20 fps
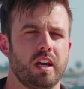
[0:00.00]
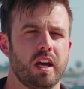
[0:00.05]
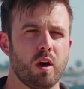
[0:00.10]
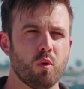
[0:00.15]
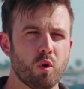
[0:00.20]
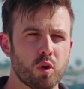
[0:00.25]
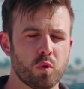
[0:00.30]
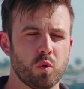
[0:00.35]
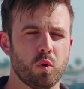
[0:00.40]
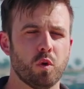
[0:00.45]

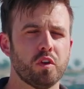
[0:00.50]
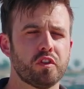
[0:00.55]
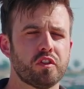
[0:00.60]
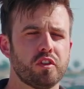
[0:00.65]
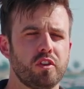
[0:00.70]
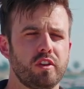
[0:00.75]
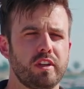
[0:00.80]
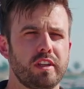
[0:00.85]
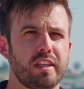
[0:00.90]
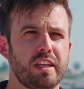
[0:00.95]
And what we're
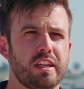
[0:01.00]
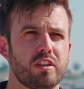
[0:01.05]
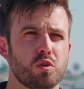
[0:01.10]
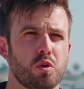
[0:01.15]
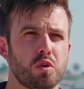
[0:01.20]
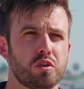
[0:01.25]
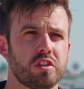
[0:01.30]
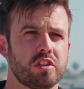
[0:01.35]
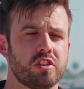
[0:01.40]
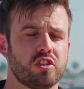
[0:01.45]
also doing there is
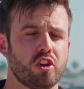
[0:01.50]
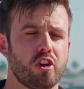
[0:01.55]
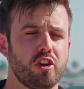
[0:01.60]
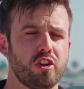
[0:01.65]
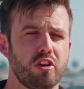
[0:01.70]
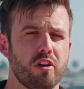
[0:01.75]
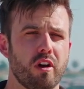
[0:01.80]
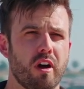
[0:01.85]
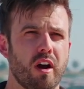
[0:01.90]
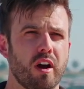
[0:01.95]
also
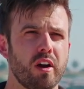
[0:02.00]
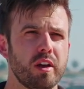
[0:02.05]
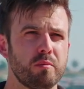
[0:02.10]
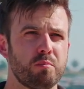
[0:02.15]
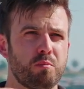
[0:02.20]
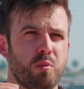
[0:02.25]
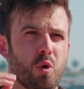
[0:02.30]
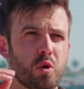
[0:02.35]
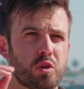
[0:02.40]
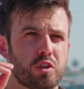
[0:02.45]
showing you how
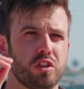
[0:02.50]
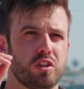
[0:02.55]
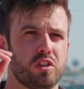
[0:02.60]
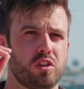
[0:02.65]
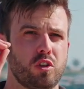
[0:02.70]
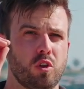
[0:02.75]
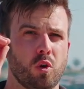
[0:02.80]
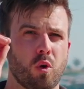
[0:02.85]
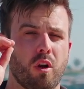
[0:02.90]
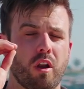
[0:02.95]

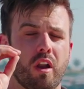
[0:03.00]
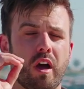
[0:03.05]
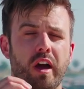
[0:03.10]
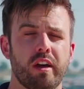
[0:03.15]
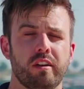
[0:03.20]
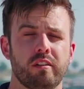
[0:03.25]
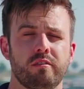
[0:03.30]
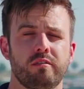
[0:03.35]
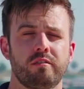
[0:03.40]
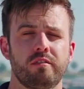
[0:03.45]
important your
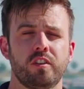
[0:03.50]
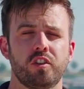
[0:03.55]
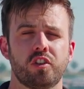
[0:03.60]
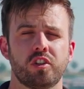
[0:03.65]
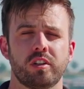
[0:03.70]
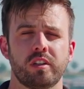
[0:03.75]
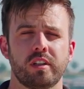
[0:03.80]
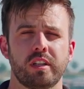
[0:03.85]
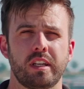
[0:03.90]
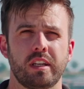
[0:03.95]
line of
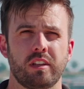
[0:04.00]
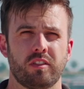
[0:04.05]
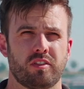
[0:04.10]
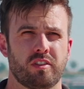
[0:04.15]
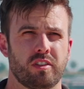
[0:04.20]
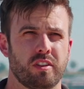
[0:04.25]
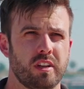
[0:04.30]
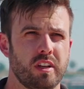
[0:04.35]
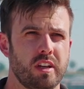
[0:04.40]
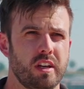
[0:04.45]
vision
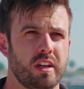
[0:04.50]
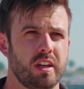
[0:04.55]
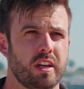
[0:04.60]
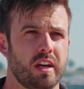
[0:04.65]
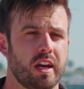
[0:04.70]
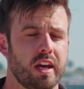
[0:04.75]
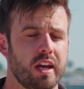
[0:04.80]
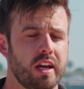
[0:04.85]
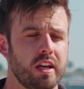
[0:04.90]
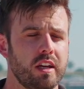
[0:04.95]
is.
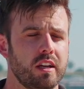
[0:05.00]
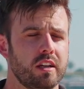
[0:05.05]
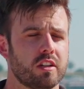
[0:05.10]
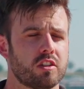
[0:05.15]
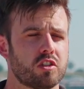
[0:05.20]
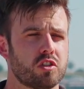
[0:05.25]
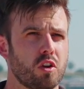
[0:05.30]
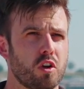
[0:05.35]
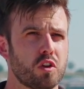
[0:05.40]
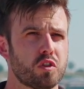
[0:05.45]

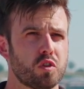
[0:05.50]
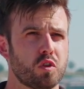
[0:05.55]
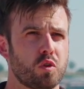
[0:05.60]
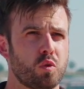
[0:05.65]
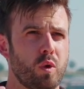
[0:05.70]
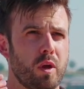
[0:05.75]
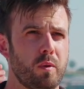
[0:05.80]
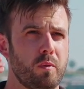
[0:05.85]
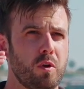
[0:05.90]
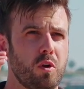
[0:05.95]
It starts
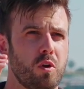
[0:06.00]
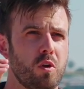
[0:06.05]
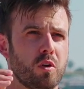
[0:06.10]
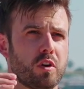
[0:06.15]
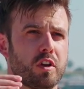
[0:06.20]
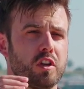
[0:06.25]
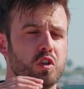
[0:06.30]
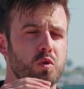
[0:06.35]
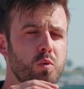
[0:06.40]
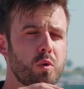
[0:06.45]
with where we
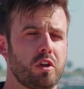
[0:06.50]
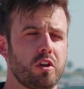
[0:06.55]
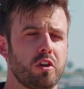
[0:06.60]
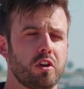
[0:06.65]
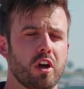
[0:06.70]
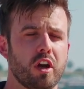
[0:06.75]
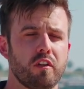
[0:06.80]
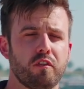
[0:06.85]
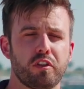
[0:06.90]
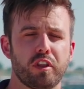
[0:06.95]
look is where you
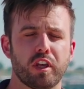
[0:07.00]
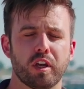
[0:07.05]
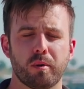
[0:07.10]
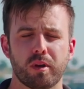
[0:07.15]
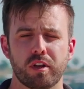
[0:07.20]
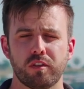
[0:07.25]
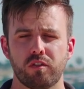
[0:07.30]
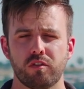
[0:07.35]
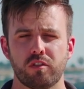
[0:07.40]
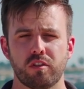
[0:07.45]
go. If you think
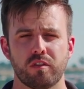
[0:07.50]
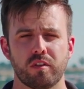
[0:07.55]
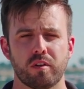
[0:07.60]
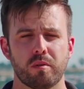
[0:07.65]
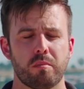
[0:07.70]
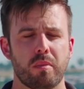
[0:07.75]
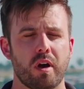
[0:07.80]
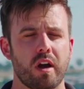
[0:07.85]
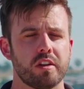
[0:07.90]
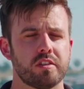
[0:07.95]
about it, if you've driven
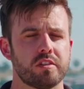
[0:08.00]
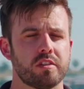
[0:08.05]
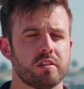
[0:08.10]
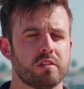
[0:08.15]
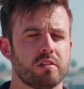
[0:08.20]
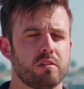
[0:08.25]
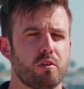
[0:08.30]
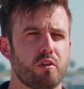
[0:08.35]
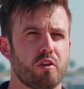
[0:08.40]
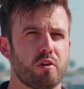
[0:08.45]
a
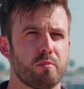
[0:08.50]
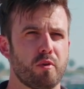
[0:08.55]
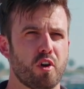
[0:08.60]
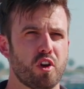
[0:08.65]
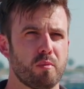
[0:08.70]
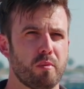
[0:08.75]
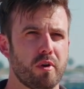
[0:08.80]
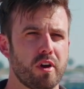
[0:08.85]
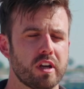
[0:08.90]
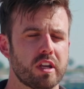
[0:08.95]
bicycle or a
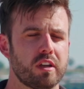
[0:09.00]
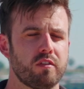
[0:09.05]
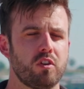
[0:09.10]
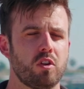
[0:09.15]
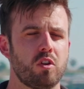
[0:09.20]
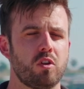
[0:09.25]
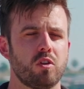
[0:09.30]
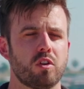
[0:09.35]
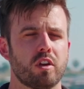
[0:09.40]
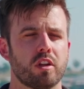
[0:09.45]
motorbike, if
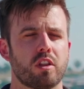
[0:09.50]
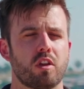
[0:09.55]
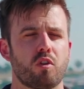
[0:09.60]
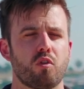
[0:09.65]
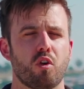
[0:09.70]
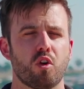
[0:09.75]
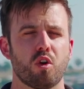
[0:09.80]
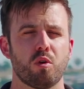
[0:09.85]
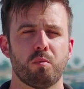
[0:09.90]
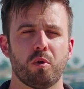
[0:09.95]
you look at the
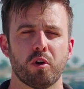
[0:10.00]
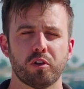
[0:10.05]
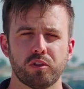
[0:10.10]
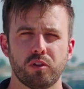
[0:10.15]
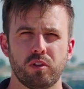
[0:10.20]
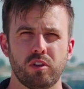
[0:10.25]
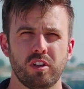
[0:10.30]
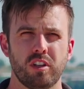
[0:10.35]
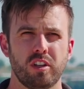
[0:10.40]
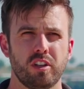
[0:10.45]
rocker
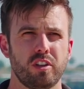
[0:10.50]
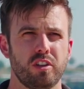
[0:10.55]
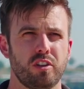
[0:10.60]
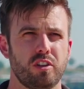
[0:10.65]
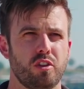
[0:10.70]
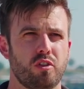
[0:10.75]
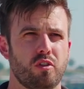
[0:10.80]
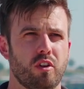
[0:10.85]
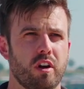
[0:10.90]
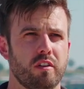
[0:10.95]
bottle,
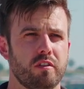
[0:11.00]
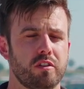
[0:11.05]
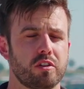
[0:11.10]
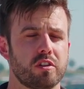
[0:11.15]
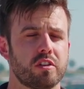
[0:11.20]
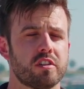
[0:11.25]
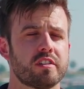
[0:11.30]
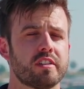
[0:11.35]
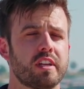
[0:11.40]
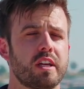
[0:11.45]
you're driving
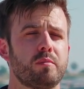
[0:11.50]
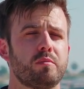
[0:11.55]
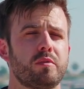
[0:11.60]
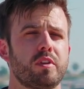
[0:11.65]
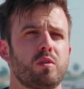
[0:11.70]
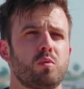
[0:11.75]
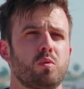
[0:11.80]
the same thing